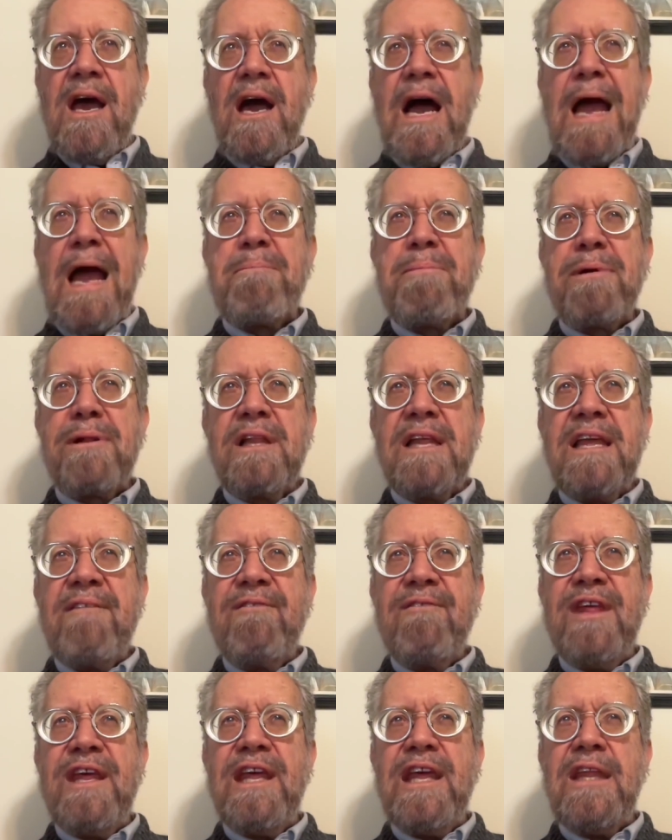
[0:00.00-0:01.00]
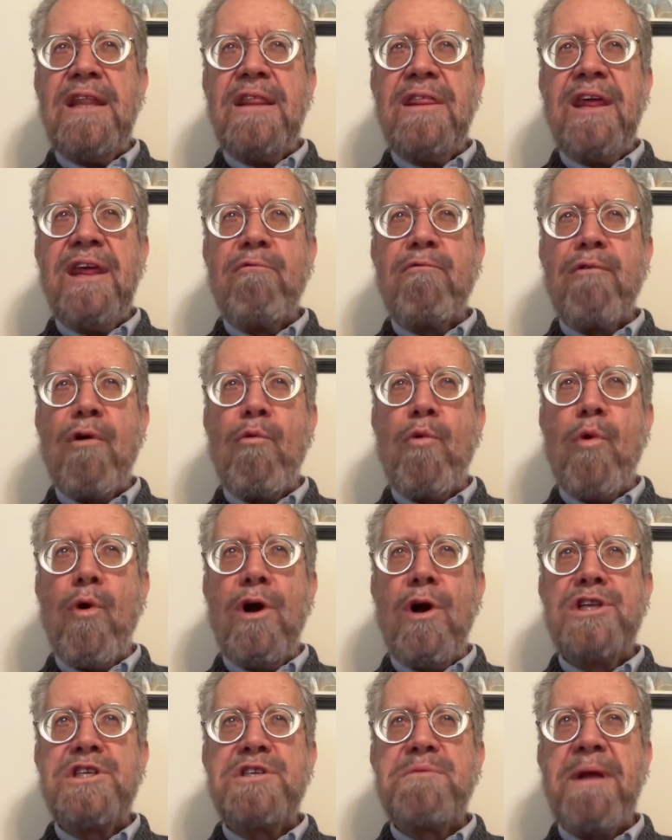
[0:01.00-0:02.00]
I believe the
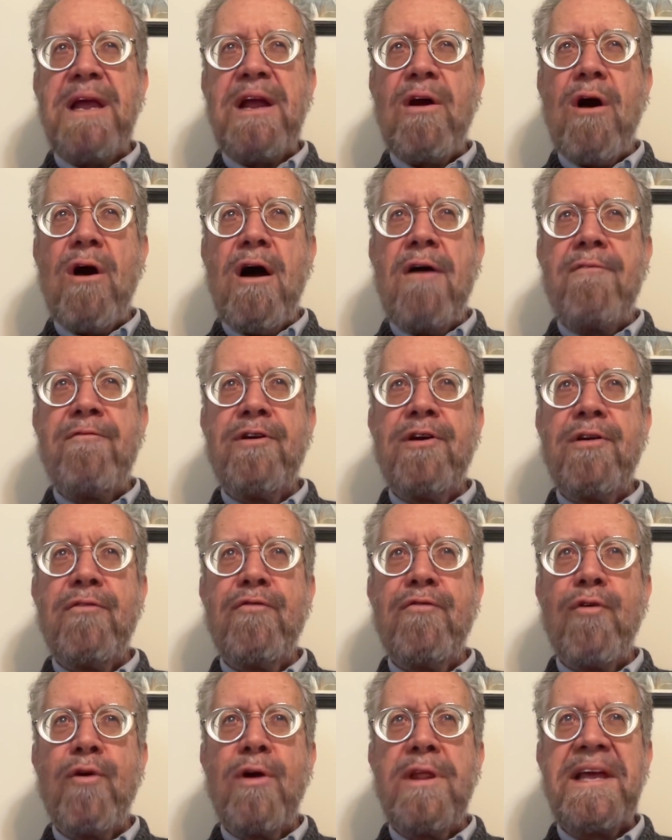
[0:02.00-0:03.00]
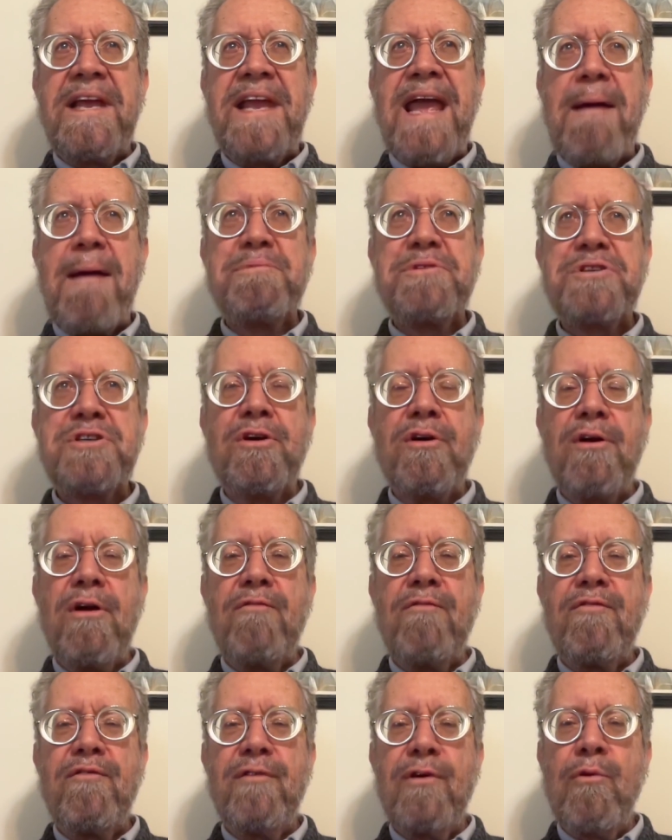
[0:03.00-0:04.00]
rewards being offered for the capture
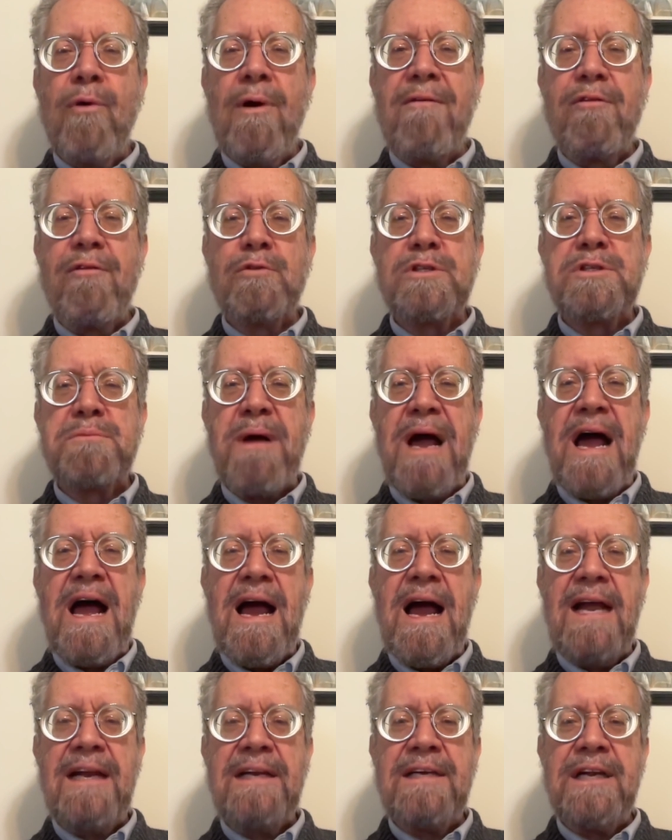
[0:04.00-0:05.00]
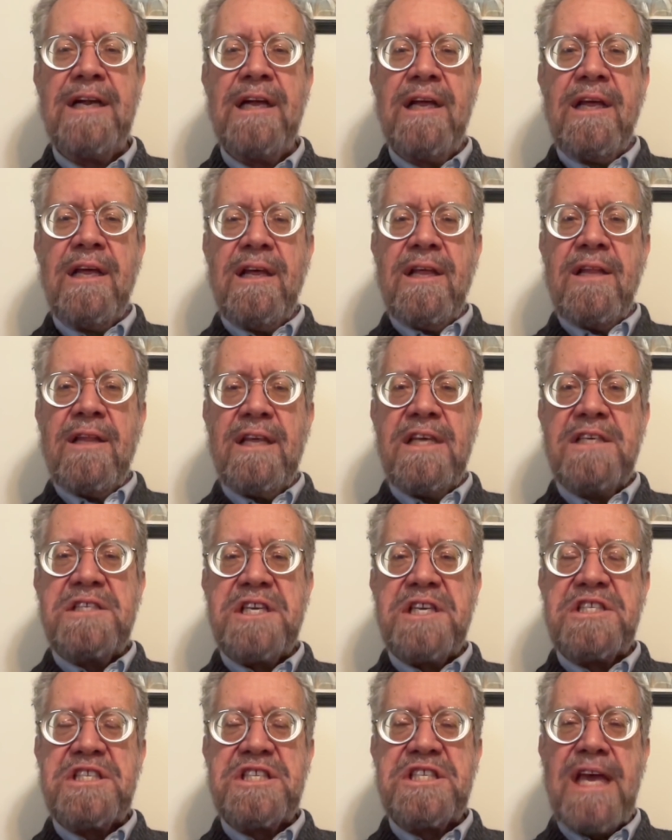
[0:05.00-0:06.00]
of whoever was behind these
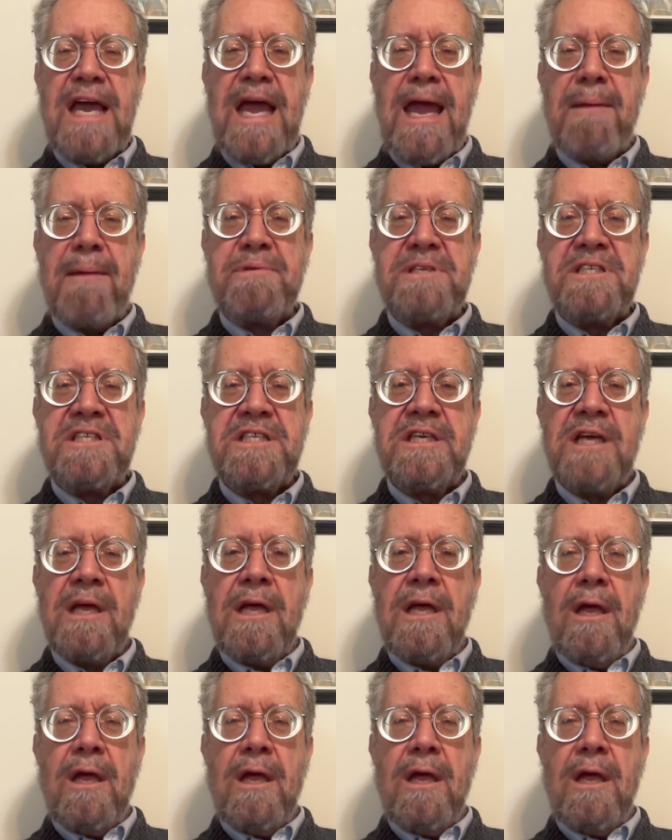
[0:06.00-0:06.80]
escapes